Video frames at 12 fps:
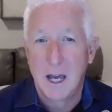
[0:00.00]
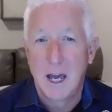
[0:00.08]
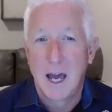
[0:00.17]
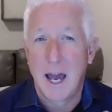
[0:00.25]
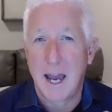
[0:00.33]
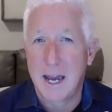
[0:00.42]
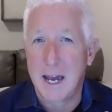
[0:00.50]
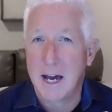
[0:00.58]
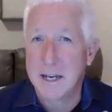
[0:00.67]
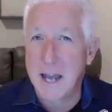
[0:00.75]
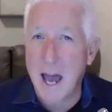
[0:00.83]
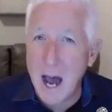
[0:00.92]
And
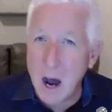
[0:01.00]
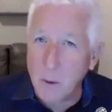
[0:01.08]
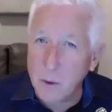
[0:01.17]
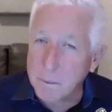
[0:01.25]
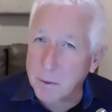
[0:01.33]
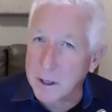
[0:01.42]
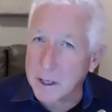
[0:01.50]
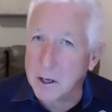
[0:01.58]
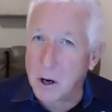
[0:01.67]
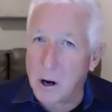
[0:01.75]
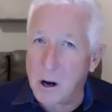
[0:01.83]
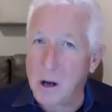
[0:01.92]
now we're bringing
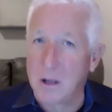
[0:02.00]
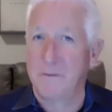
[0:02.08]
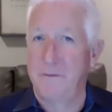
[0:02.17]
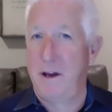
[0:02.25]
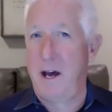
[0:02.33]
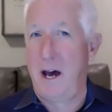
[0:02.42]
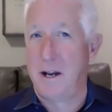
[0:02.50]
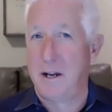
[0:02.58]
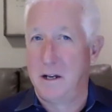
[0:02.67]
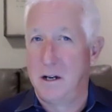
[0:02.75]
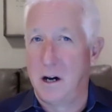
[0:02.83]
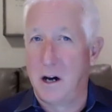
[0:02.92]
all of that
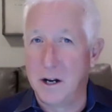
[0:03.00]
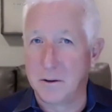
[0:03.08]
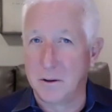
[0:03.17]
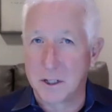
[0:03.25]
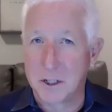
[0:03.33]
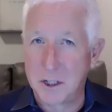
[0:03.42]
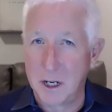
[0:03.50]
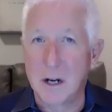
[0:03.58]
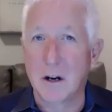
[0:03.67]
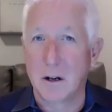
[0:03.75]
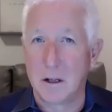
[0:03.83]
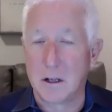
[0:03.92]
under a
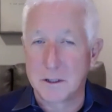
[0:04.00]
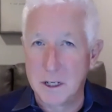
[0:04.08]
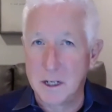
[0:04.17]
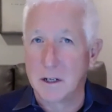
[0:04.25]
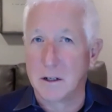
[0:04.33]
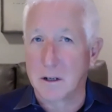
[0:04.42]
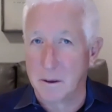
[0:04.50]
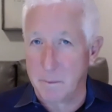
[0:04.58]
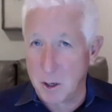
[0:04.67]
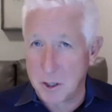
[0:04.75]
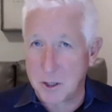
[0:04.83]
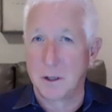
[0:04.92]
single
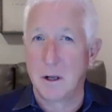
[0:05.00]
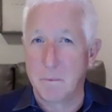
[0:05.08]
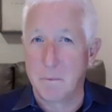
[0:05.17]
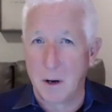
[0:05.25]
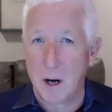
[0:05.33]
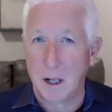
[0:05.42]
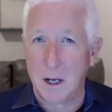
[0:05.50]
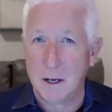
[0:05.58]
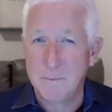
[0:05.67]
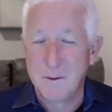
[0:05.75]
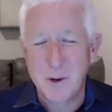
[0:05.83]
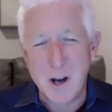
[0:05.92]
commercial umbrella.
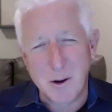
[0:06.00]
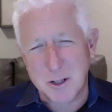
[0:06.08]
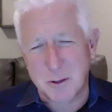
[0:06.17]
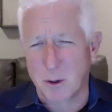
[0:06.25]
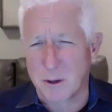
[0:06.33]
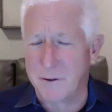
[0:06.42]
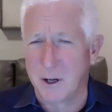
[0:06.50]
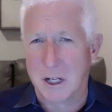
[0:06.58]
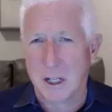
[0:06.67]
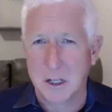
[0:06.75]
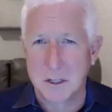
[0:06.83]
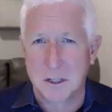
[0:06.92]
We always worked very
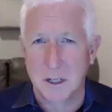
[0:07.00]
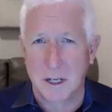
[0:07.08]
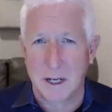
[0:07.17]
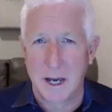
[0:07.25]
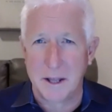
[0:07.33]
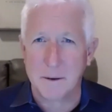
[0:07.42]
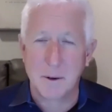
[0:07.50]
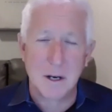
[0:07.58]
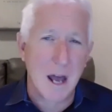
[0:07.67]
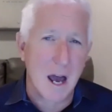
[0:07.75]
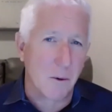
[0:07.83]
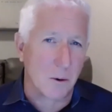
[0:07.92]
closely together, but
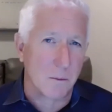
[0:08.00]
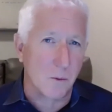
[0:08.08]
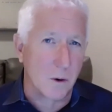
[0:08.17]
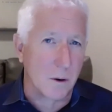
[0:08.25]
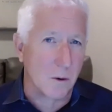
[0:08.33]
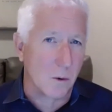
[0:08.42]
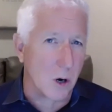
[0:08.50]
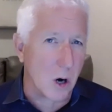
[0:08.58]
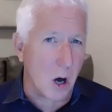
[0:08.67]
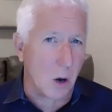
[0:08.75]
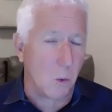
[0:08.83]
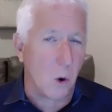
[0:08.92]
now we're
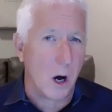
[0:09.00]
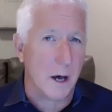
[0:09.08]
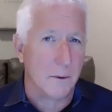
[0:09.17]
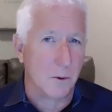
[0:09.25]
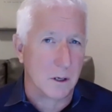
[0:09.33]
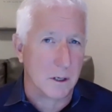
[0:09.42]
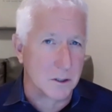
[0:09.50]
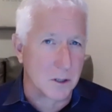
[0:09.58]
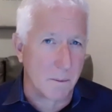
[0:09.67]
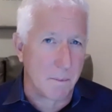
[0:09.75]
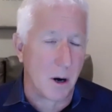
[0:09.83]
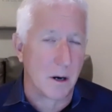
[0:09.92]
all one. It's
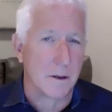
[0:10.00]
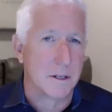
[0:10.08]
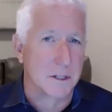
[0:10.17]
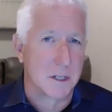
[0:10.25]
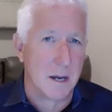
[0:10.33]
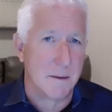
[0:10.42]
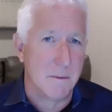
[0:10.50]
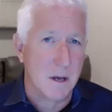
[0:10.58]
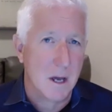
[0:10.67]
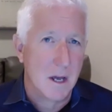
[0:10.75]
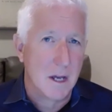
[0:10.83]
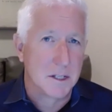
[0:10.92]
all part of the same
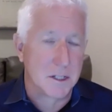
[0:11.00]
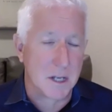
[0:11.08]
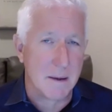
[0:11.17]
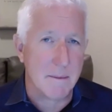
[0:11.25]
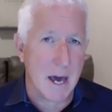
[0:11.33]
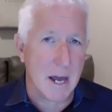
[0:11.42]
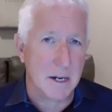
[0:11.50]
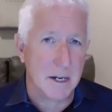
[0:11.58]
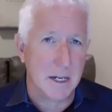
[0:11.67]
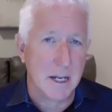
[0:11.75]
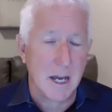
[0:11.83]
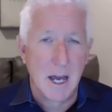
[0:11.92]

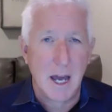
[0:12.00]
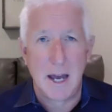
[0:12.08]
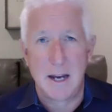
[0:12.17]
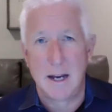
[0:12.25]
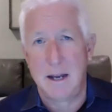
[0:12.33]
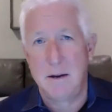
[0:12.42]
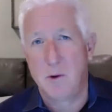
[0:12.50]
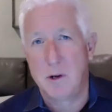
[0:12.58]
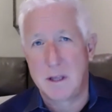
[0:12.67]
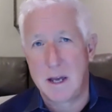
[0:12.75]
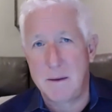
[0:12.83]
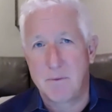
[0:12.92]
entity. And what
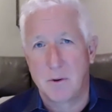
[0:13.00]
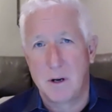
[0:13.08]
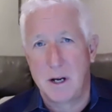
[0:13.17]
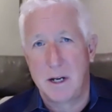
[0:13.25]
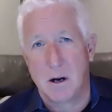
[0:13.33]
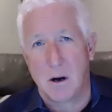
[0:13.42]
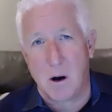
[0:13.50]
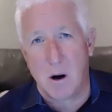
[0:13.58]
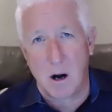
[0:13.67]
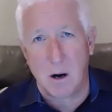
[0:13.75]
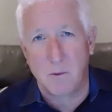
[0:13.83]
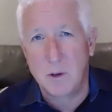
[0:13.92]
they bring
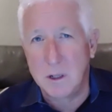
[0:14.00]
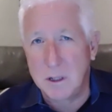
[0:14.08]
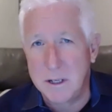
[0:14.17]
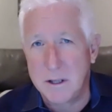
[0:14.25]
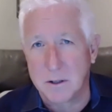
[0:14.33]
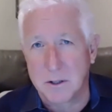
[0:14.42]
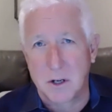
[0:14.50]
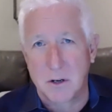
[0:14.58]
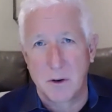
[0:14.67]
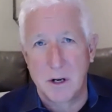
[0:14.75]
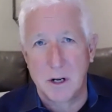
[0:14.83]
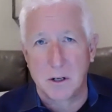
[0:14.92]
are really those
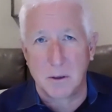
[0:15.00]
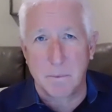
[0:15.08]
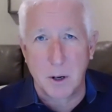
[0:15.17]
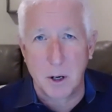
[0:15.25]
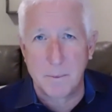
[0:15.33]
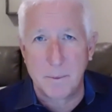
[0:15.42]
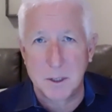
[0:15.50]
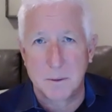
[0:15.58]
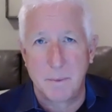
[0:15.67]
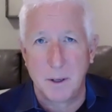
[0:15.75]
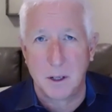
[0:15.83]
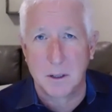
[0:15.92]
critical
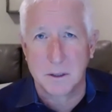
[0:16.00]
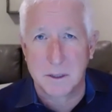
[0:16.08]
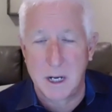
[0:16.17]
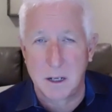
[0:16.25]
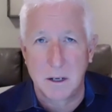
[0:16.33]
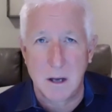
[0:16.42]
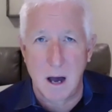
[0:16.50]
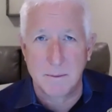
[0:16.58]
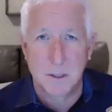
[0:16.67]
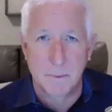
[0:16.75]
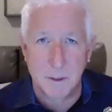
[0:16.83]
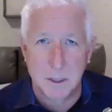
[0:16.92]
purpose-built
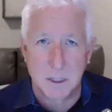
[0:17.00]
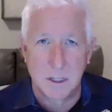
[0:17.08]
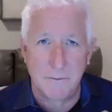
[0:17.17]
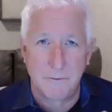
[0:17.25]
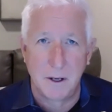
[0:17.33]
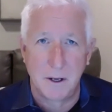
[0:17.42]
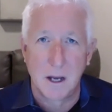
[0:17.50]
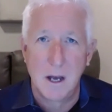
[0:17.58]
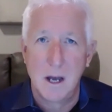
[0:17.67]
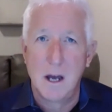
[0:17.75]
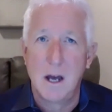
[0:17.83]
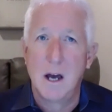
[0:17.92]
telecom-specific
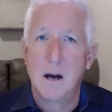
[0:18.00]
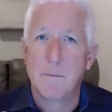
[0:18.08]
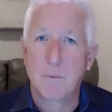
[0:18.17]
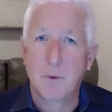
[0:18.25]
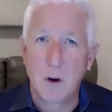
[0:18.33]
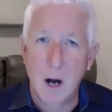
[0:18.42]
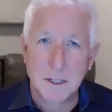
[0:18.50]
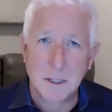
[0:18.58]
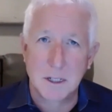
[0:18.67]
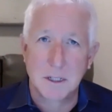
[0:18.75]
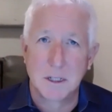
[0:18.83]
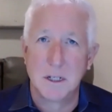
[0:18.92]

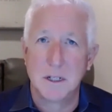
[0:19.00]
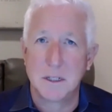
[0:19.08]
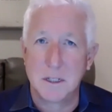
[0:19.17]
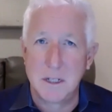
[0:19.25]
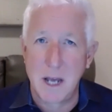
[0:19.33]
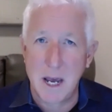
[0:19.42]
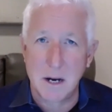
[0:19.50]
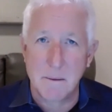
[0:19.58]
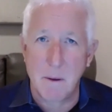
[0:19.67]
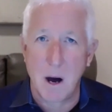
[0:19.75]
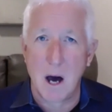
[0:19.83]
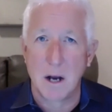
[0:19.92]
processes, data
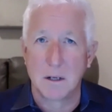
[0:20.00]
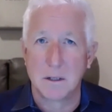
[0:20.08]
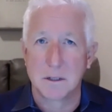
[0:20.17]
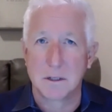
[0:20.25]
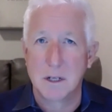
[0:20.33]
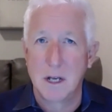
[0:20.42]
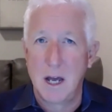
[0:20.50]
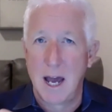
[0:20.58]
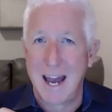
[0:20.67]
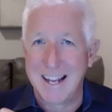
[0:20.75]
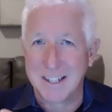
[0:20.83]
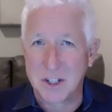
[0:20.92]
models,
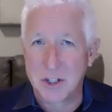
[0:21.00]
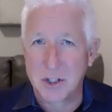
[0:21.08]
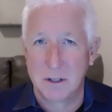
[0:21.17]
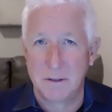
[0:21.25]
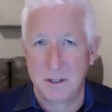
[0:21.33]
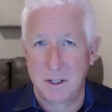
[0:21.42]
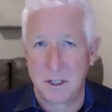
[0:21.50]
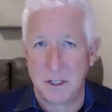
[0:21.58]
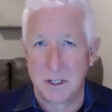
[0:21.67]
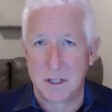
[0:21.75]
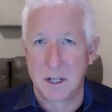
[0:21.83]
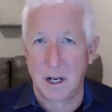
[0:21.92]
and
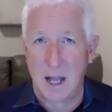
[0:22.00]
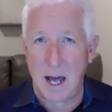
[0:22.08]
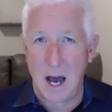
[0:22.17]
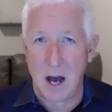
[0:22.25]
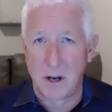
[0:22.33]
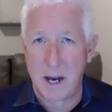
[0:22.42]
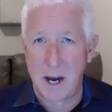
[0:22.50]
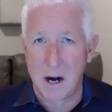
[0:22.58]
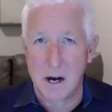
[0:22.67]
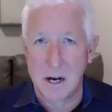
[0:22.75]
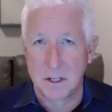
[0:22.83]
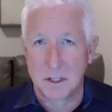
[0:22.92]
services that allow
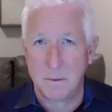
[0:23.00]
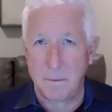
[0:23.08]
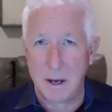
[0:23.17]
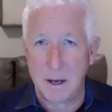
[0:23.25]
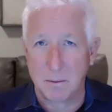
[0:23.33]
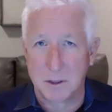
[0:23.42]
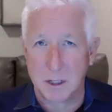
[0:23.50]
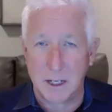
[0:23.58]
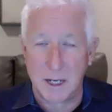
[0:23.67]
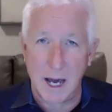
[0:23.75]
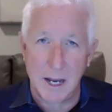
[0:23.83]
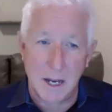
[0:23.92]
carriers to be able to
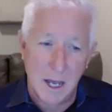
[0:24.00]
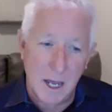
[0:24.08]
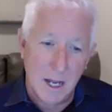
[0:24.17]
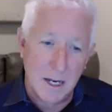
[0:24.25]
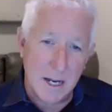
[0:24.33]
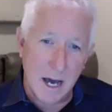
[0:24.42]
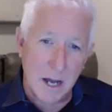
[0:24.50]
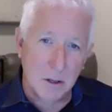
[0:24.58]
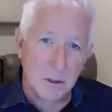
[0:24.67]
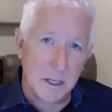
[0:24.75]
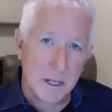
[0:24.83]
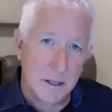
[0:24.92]
get not
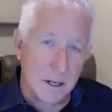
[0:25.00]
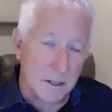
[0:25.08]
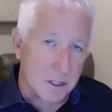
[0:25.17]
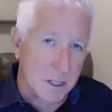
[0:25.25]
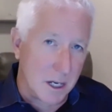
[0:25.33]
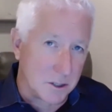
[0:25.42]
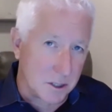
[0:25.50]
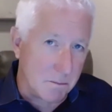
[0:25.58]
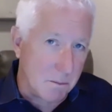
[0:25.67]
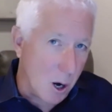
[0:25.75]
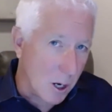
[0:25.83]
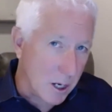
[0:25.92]
only their sales and
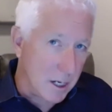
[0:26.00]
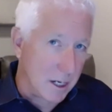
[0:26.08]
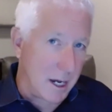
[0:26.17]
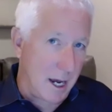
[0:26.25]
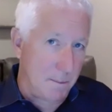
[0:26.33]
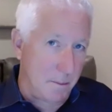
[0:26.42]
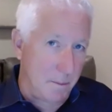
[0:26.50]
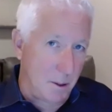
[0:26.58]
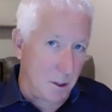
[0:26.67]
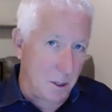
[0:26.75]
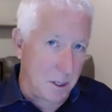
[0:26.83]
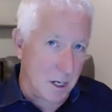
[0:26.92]
marketing
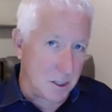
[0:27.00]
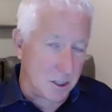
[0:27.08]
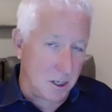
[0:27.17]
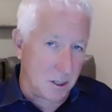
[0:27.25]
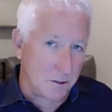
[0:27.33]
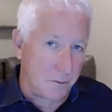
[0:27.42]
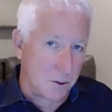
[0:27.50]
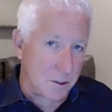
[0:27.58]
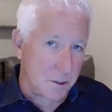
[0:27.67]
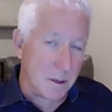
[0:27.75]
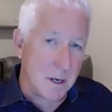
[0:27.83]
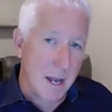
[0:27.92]
capability on Salesforce,
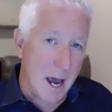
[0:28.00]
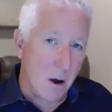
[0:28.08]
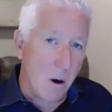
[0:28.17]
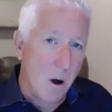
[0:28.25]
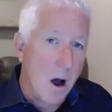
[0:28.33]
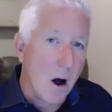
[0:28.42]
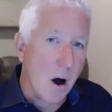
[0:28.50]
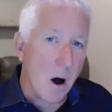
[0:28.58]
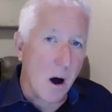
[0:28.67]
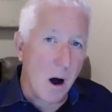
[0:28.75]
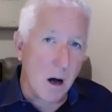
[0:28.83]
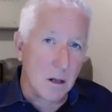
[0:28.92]
but now
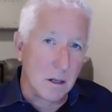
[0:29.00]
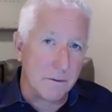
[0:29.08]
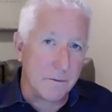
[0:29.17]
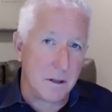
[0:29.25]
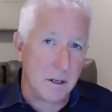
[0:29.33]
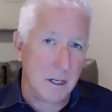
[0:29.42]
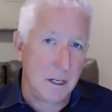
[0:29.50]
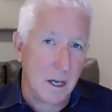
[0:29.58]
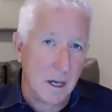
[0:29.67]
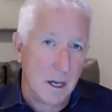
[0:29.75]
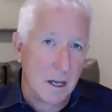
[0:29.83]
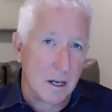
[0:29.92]
all of the
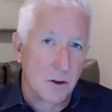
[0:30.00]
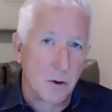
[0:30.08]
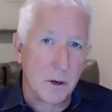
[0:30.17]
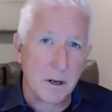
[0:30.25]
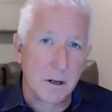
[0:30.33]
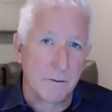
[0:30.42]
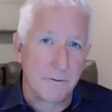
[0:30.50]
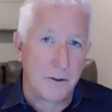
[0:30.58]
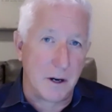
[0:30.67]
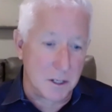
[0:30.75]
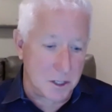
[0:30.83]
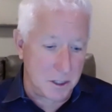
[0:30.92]
critical
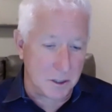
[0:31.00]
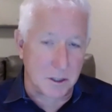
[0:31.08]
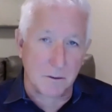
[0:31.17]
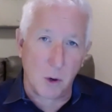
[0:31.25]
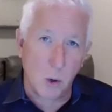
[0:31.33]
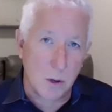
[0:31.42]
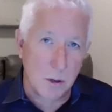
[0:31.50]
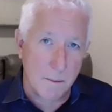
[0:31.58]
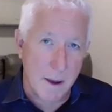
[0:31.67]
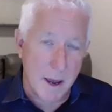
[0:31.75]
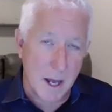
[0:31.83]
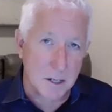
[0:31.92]
functions of order
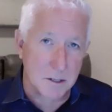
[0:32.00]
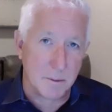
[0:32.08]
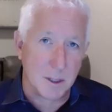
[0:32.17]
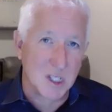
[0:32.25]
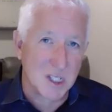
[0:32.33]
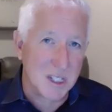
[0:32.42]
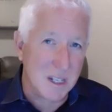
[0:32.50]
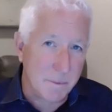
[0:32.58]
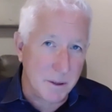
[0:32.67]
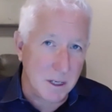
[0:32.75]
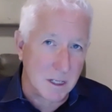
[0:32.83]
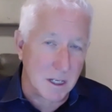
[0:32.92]
management,
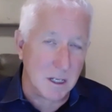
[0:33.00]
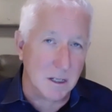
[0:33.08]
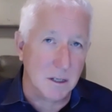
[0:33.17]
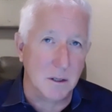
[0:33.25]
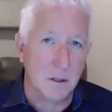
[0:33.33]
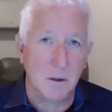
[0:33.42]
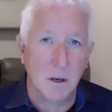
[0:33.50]
CPQ,